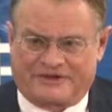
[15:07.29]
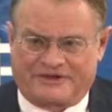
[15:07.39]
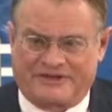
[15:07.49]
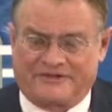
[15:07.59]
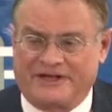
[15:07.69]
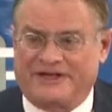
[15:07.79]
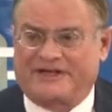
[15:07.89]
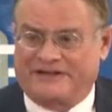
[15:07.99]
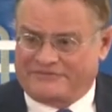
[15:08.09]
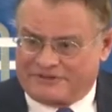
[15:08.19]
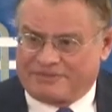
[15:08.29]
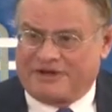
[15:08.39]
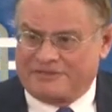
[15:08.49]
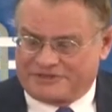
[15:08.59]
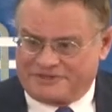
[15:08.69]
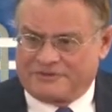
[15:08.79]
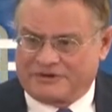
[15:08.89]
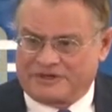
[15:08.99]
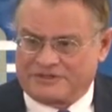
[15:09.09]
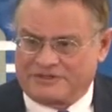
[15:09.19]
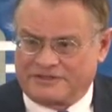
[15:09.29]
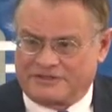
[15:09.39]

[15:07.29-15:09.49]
or the other. If diplomacy works,